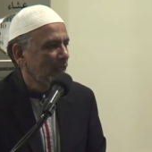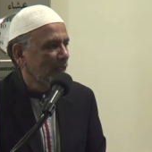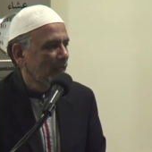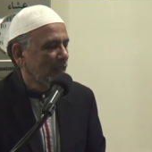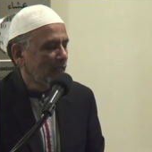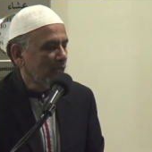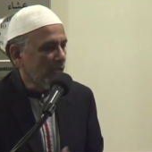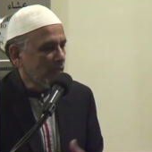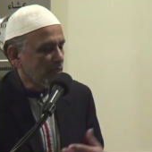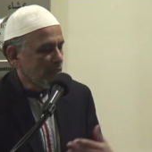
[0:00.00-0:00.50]

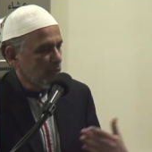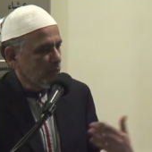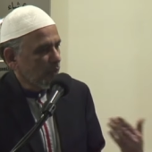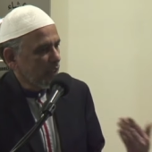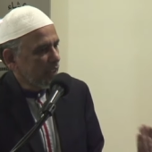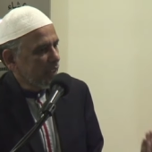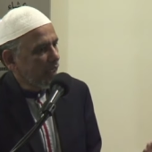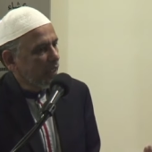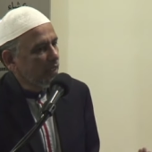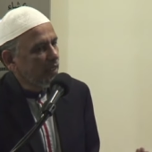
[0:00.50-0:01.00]
Yes,
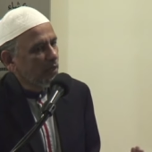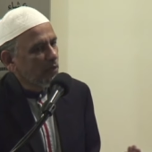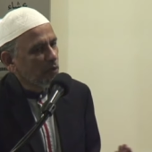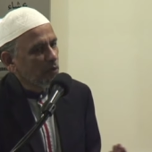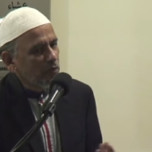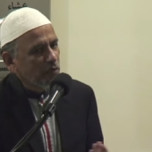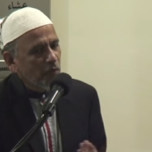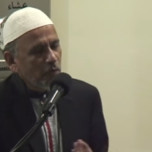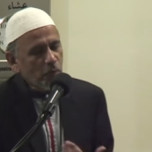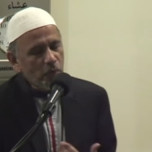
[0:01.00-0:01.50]
we take care
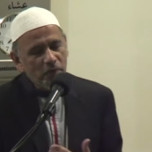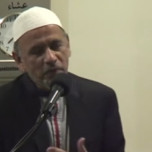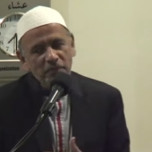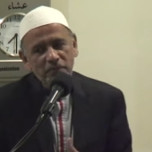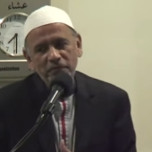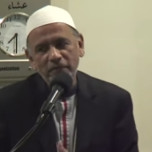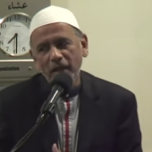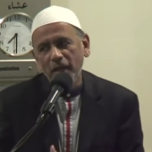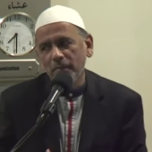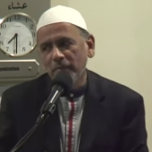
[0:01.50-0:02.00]
of our
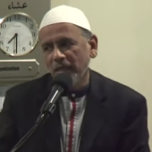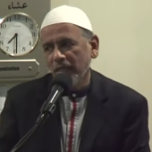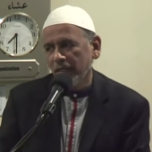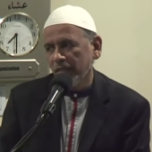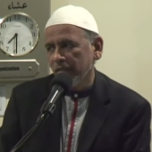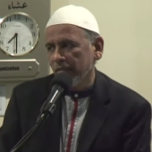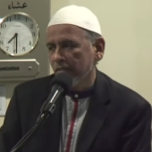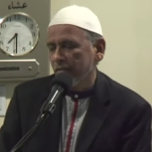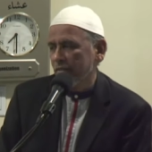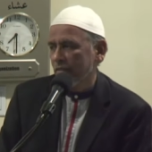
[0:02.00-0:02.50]

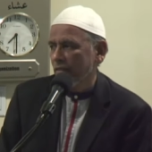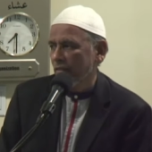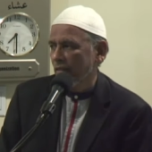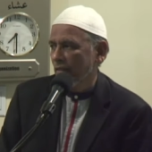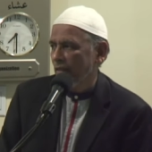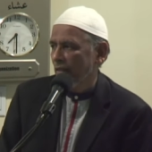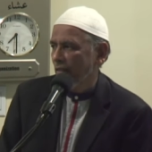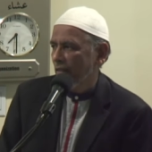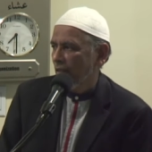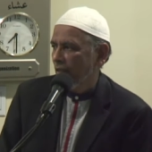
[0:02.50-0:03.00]
families.
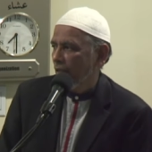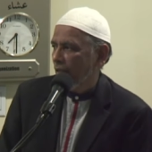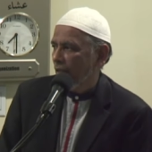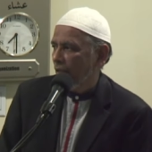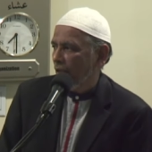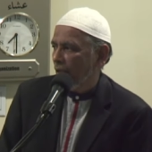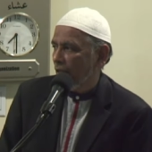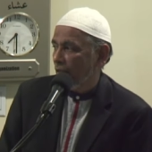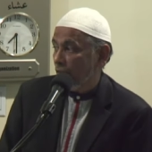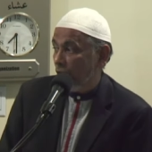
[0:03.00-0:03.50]

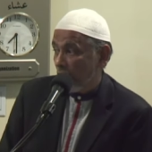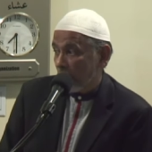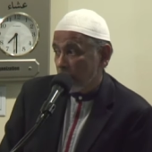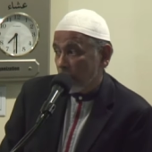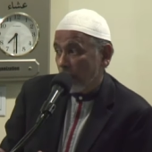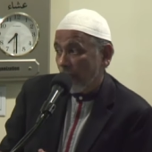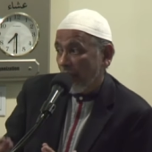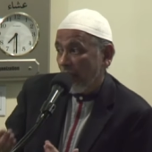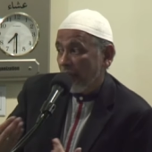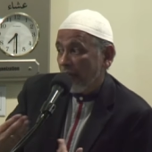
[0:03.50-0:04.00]
Allah
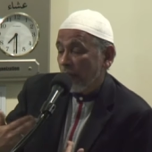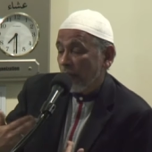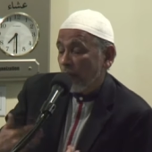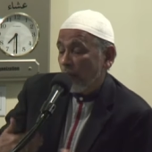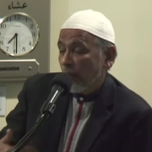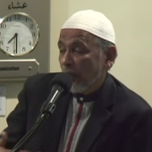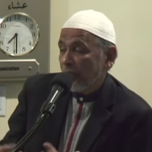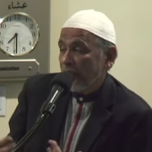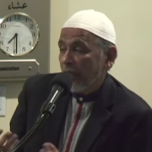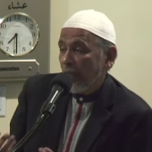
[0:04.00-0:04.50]

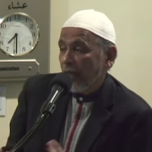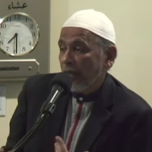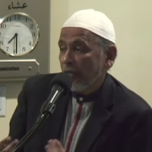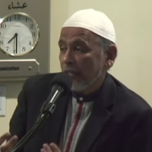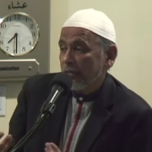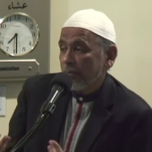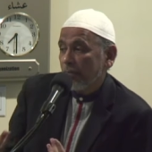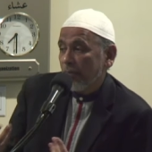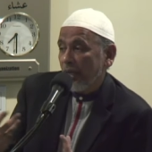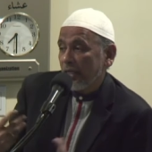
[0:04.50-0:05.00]
subhanahu wa ta'ala
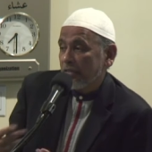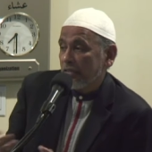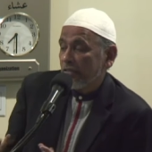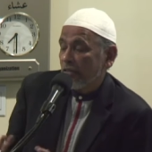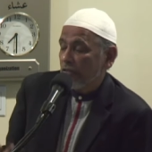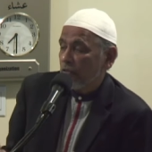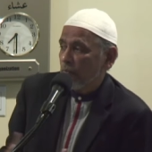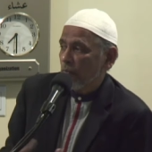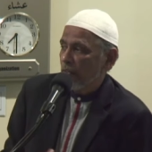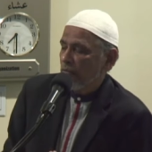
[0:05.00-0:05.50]
has blessed
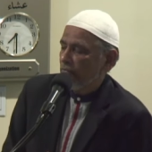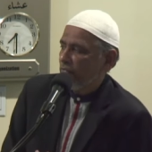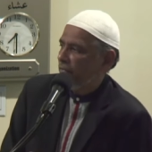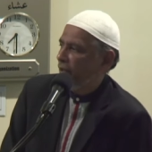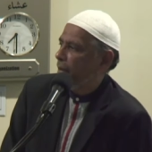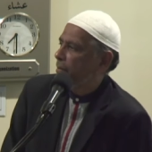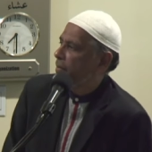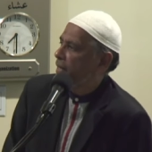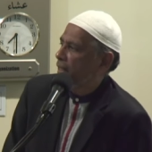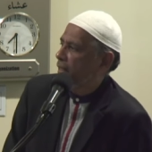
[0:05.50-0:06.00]
us with
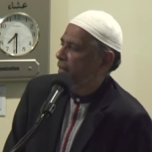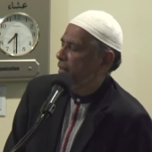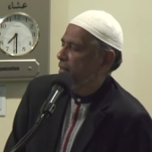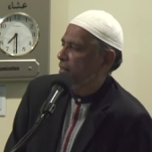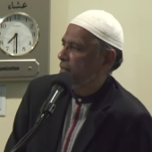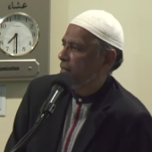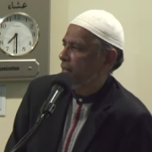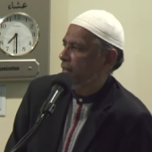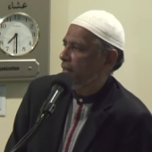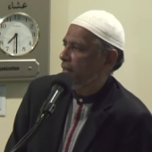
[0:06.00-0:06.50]
families.